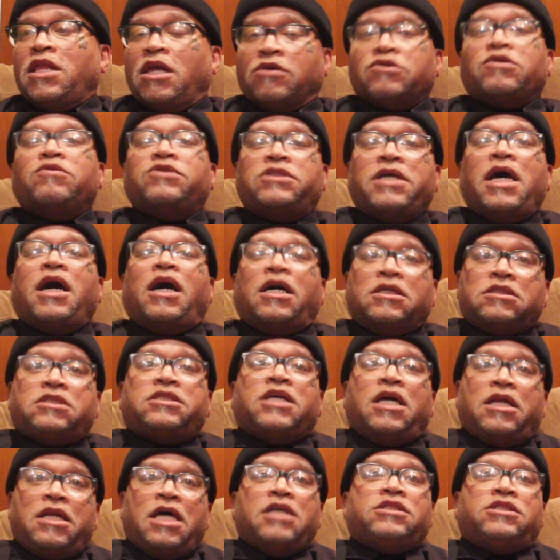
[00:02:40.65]
That's what I'm saying, other
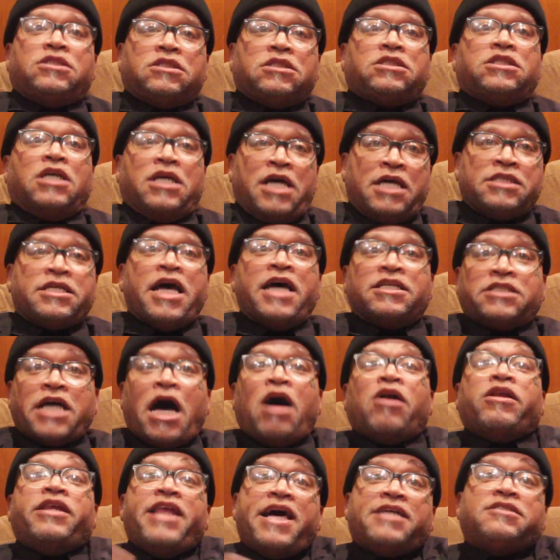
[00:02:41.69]
said nations, as
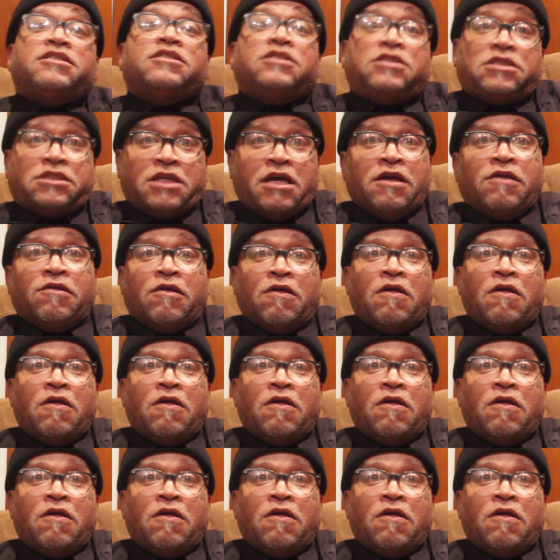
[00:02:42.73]
our lessons say.